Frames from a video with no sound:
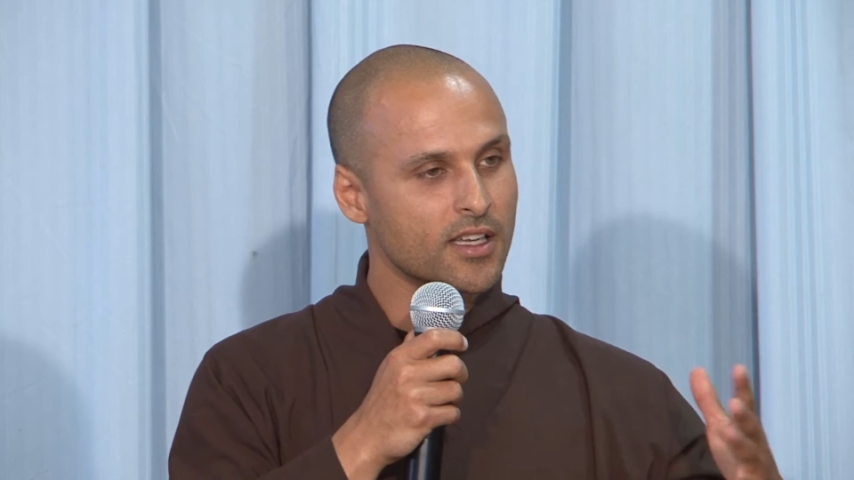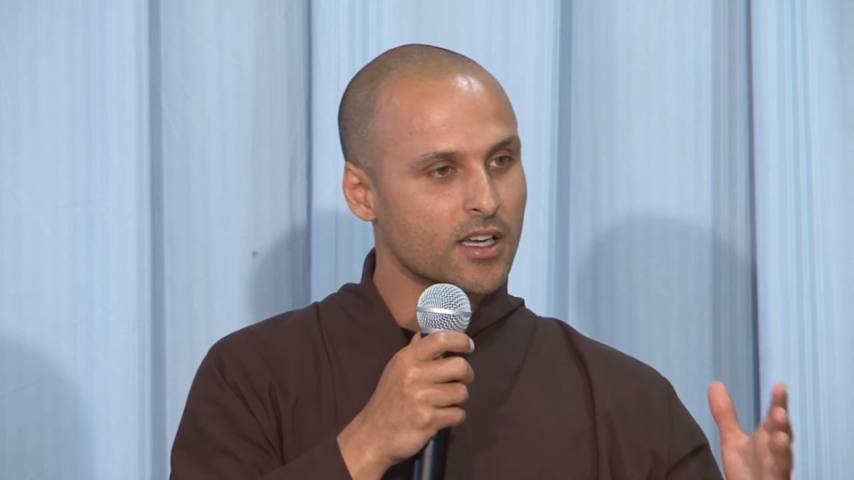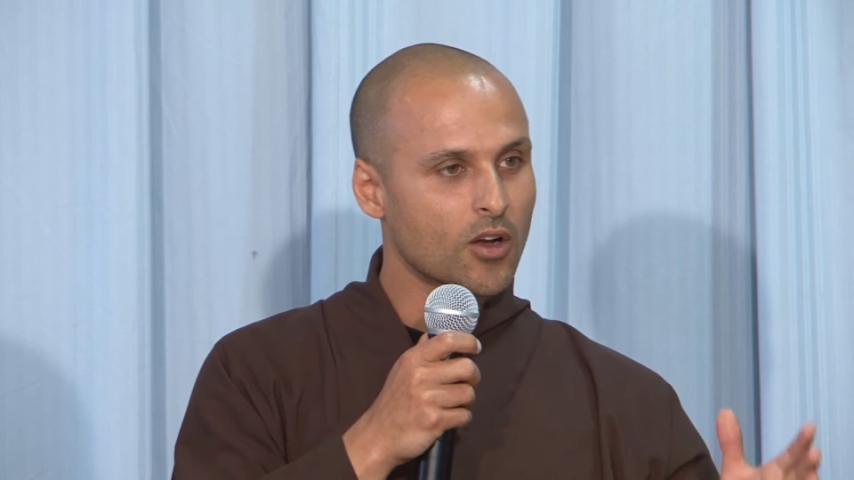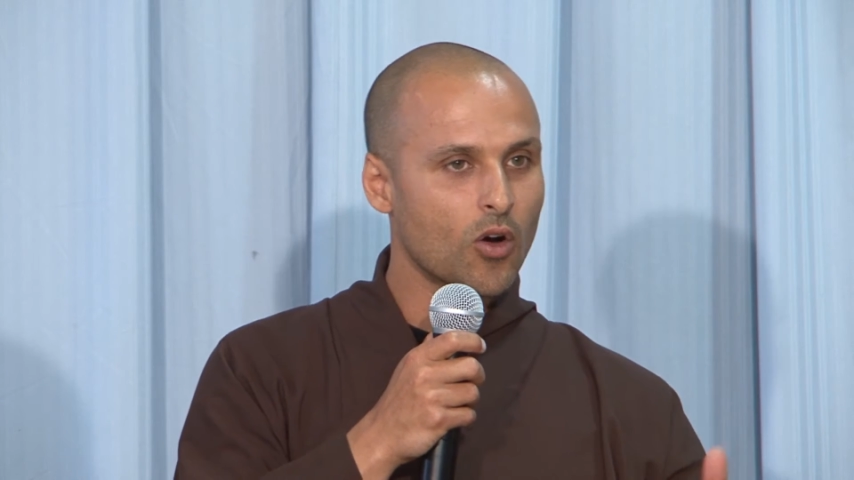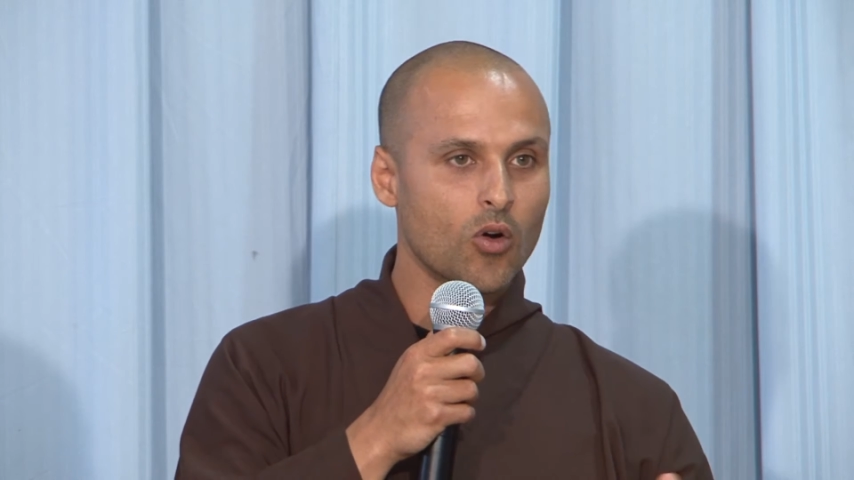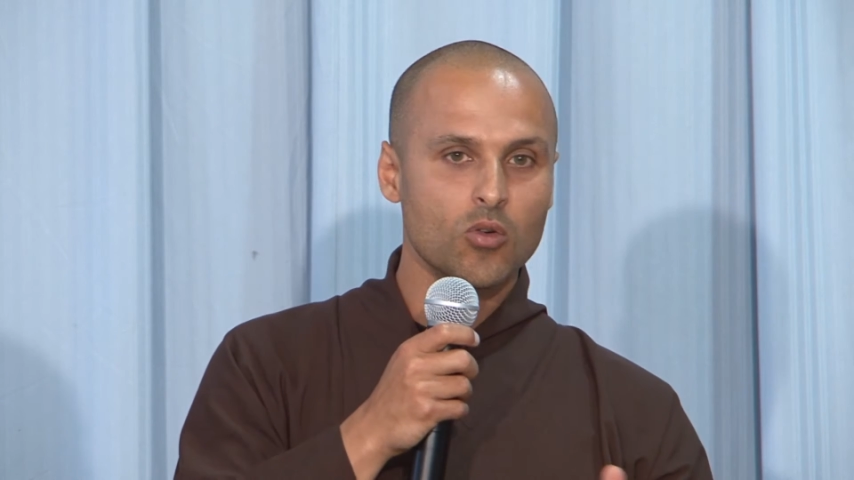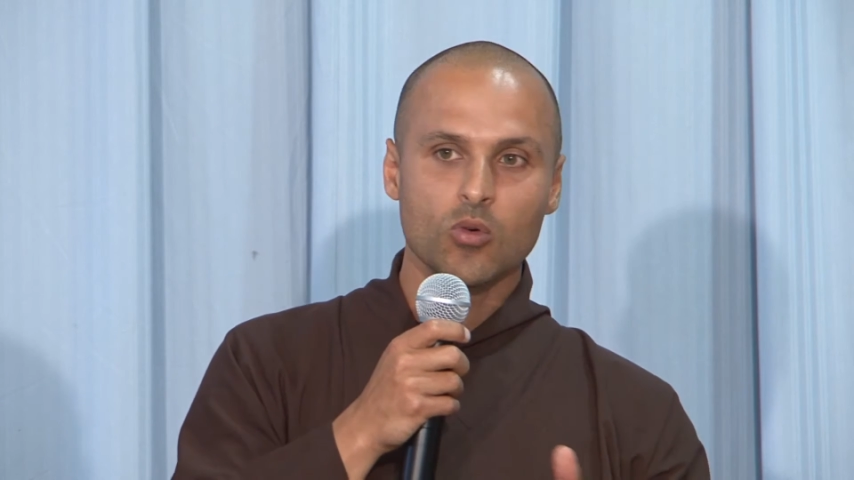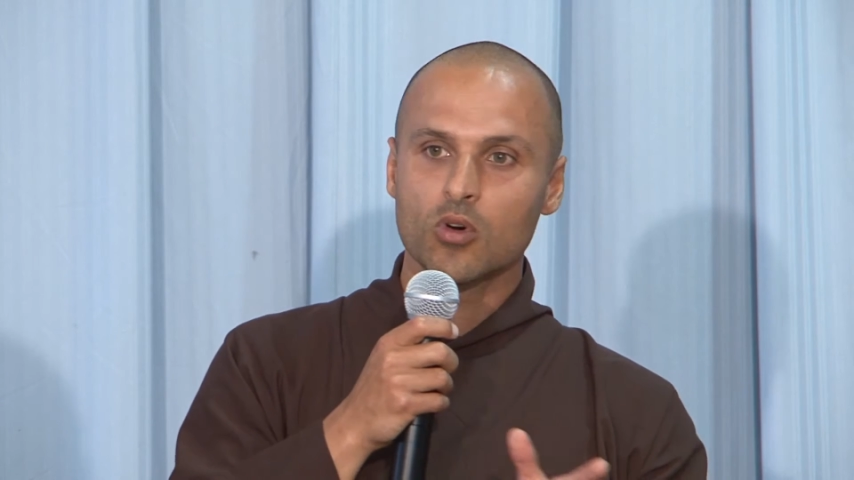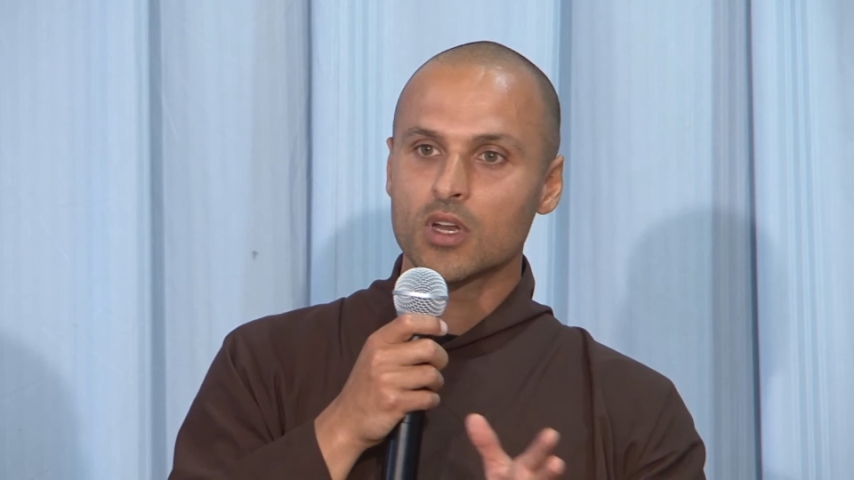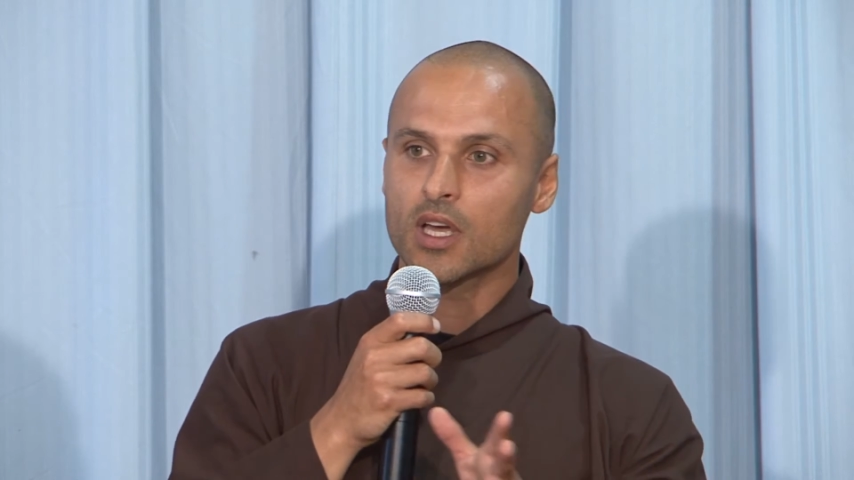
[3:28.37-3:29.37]
Cold
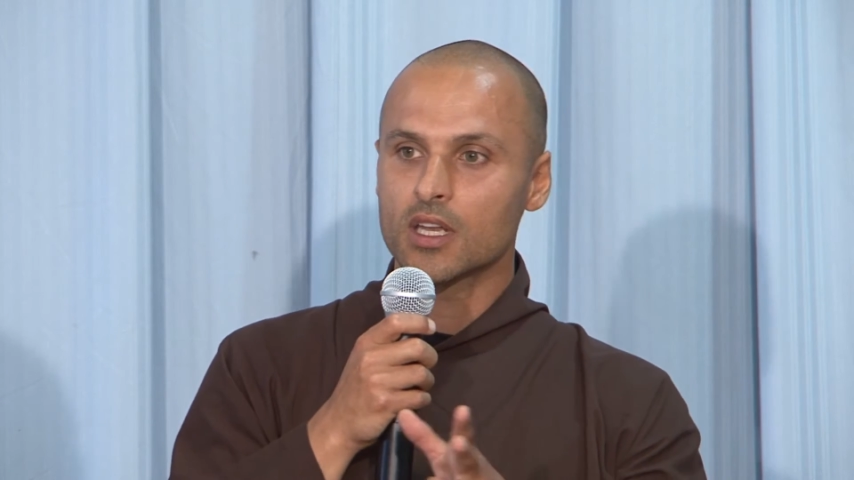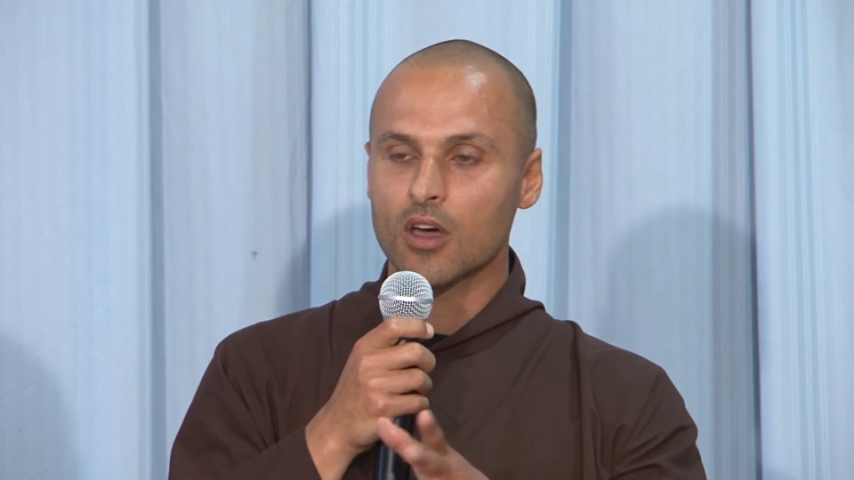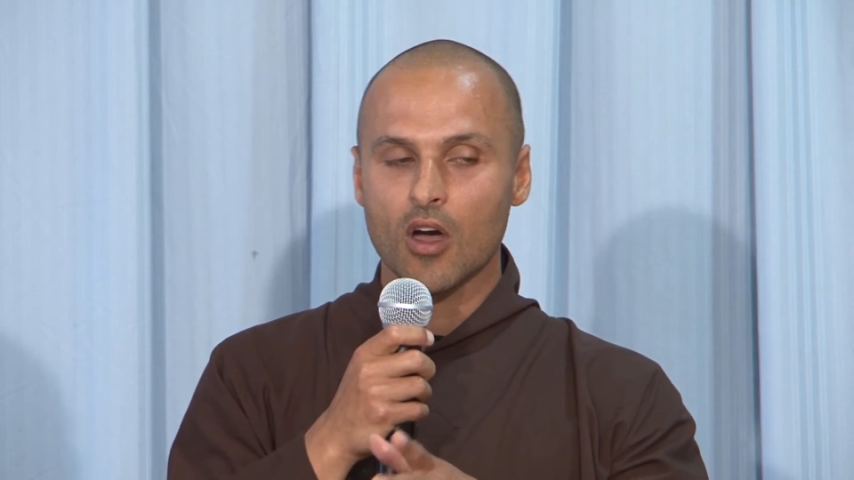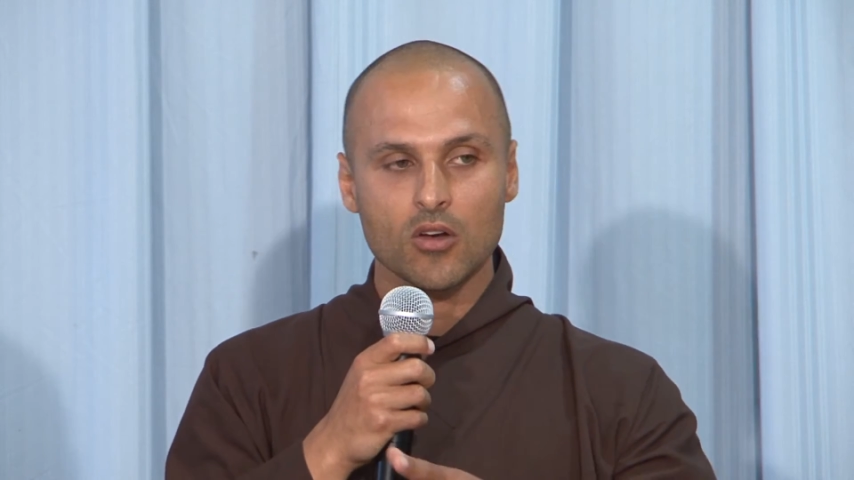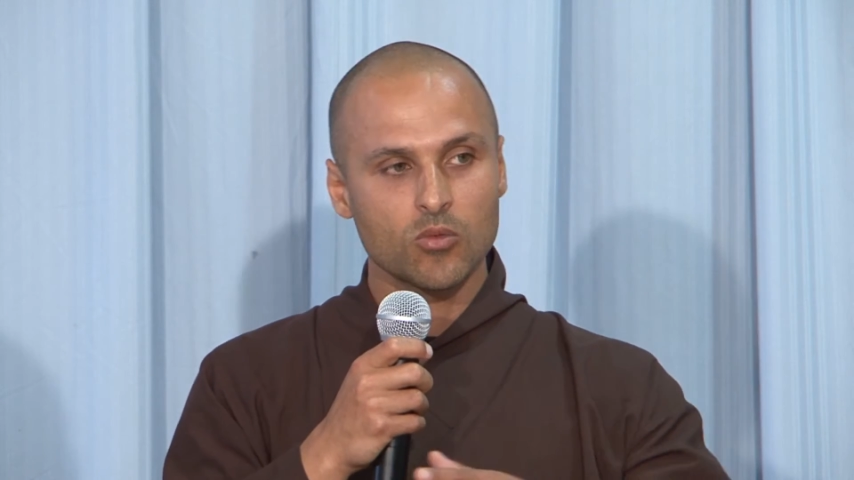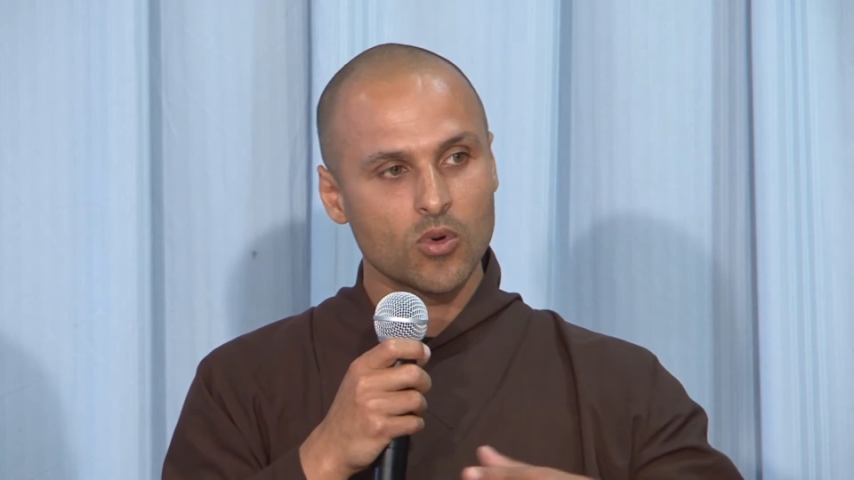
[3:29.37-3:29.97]
water and hot